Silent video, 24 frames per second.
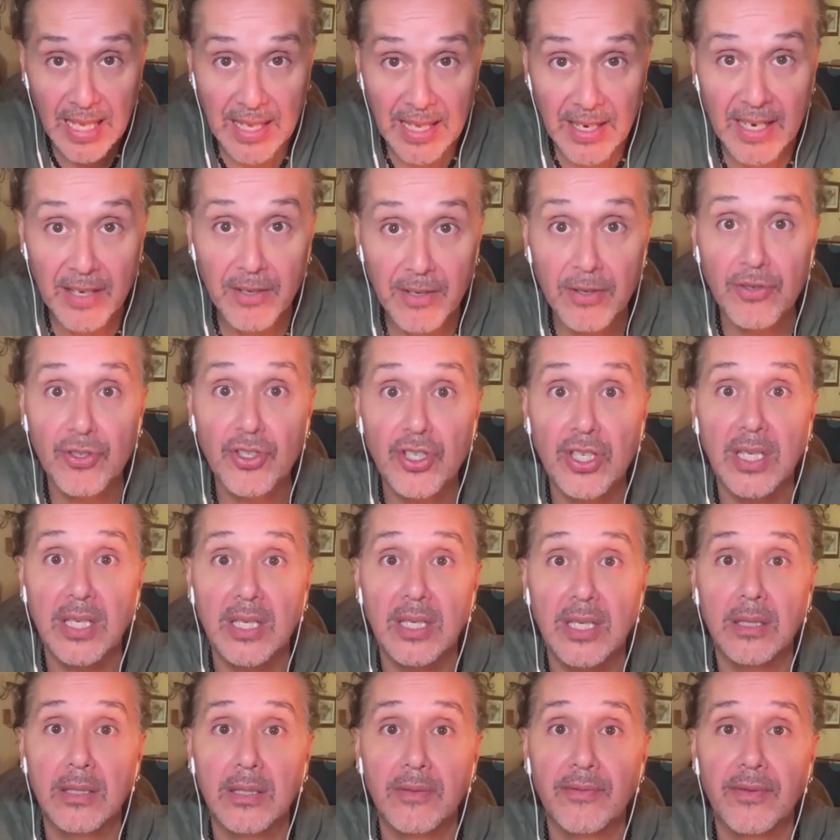that
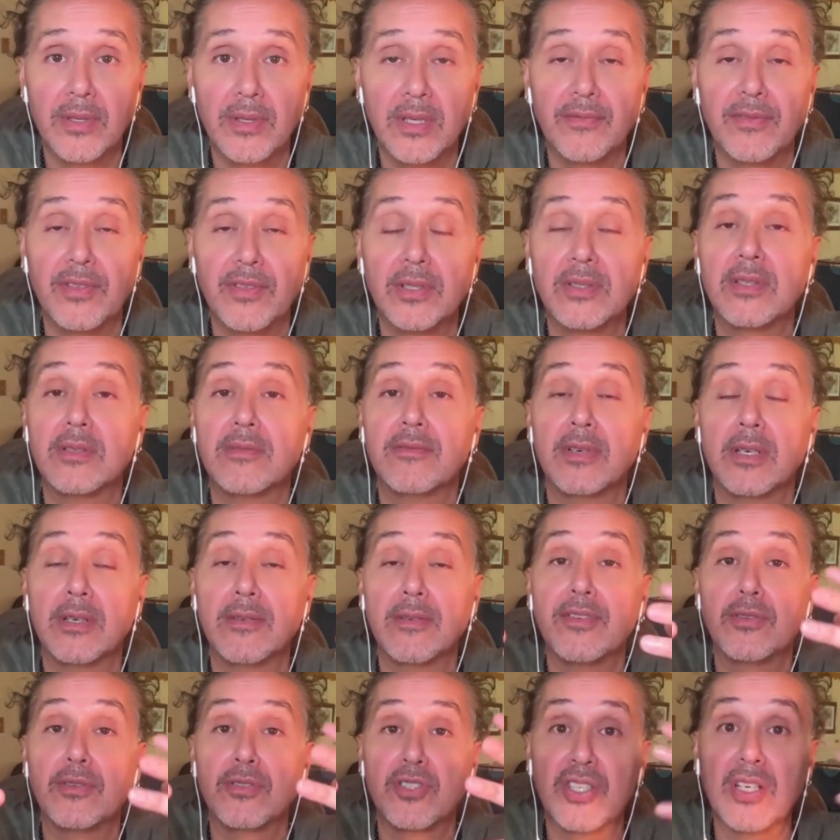energy of
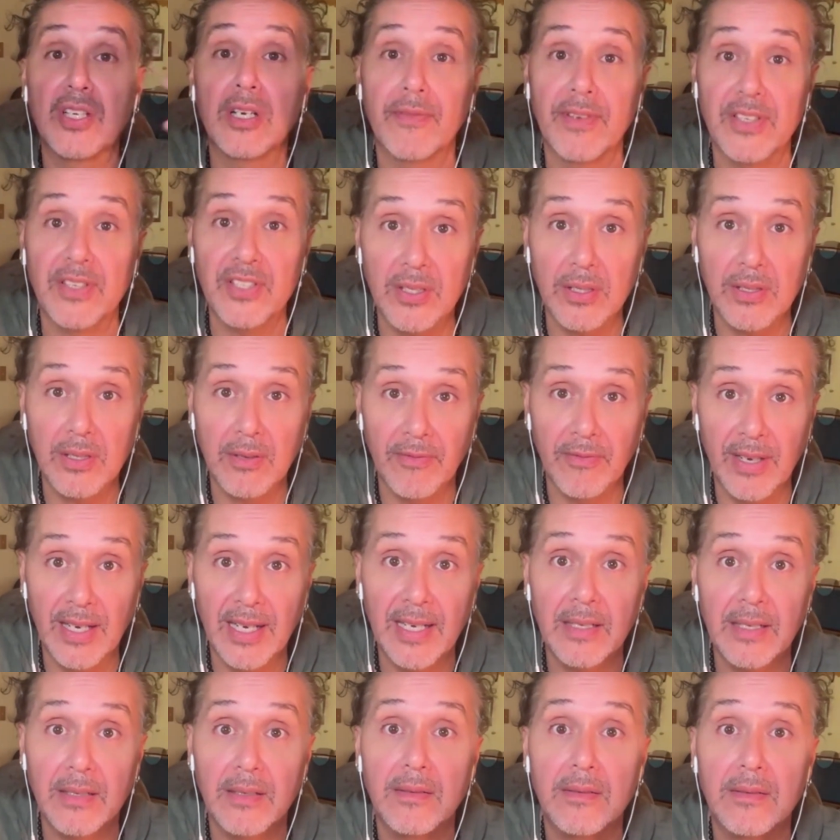yourself as the
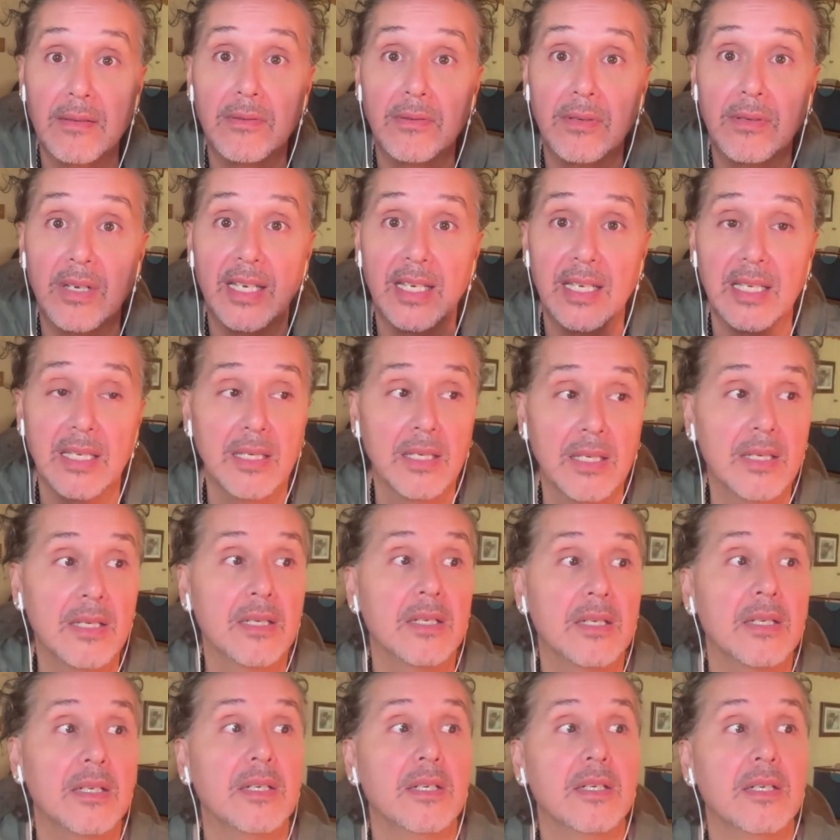divine. Okay,
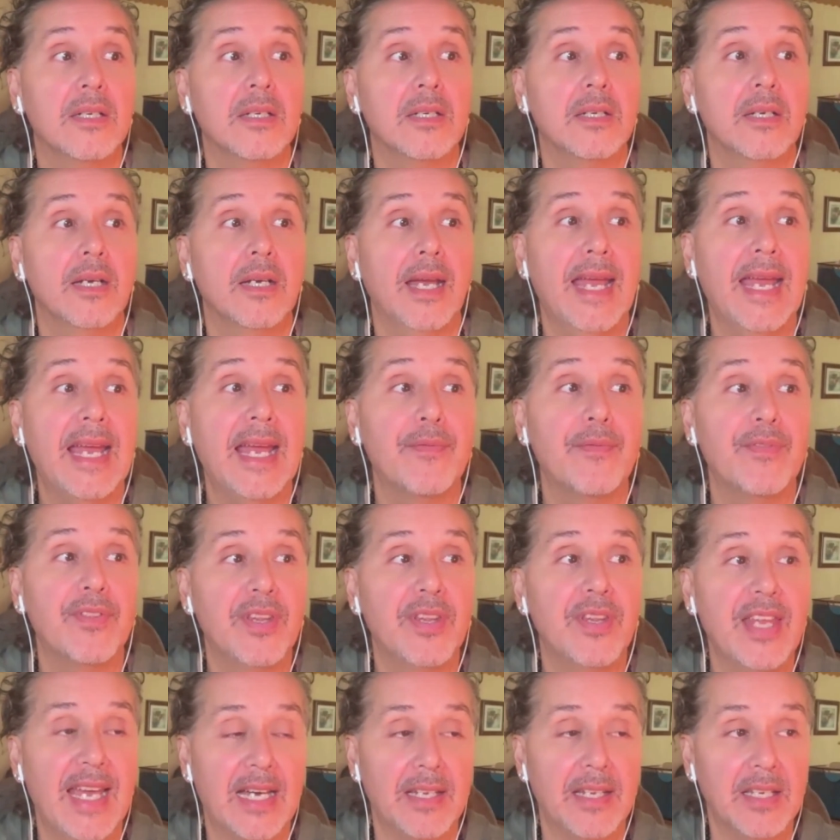and
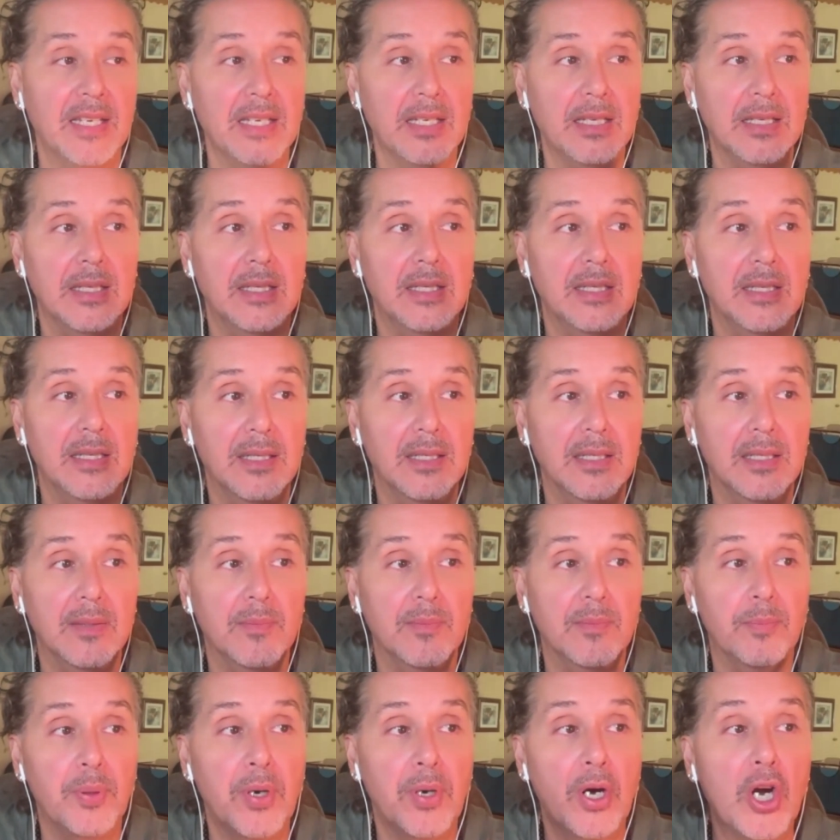that
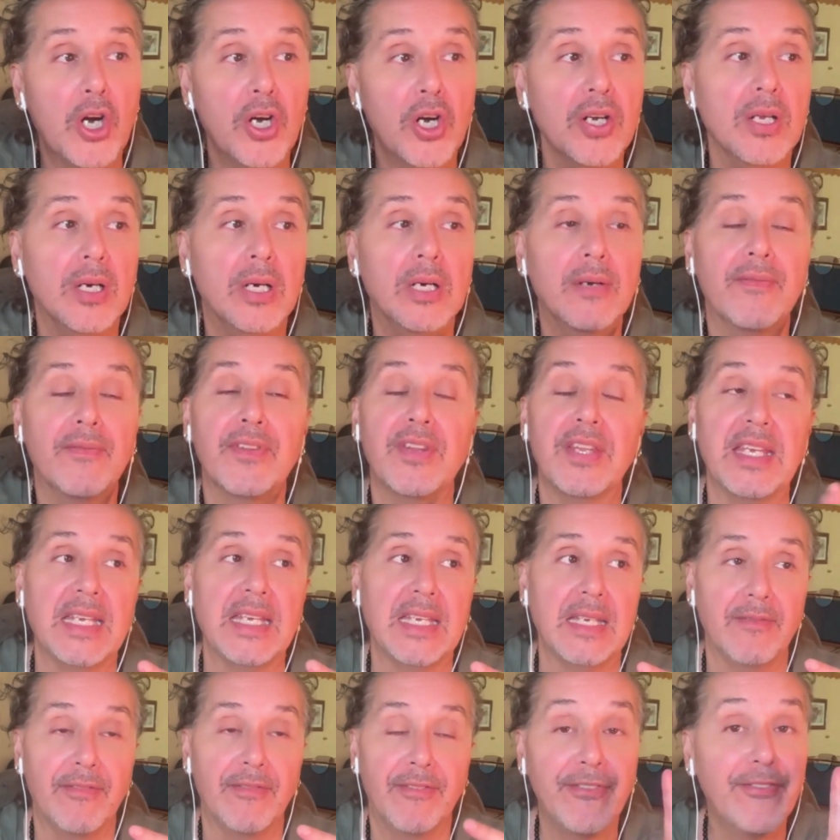part of
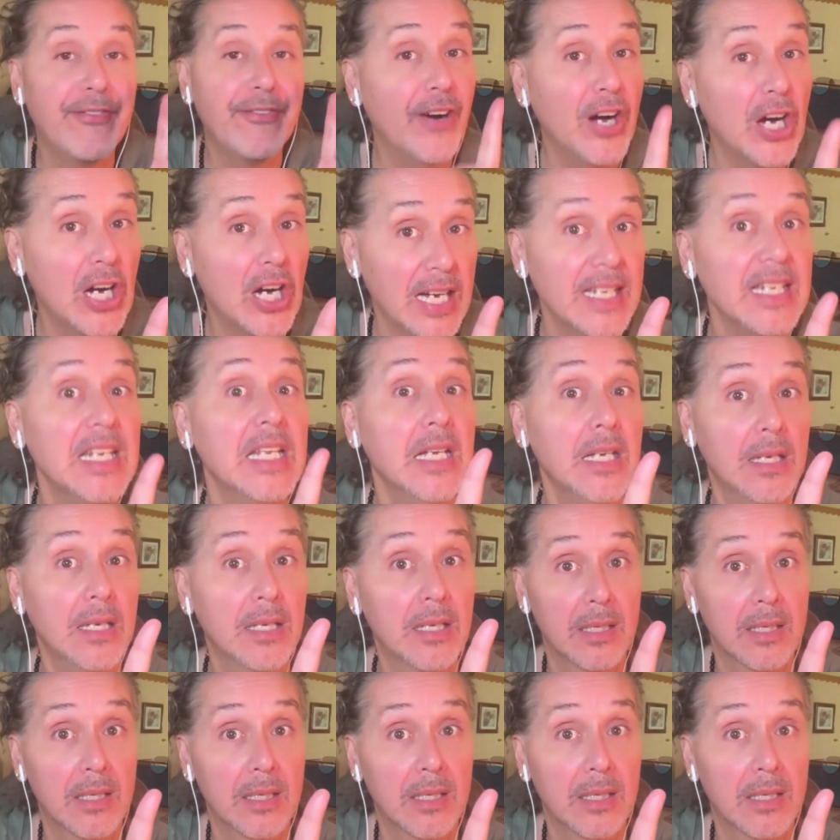the fun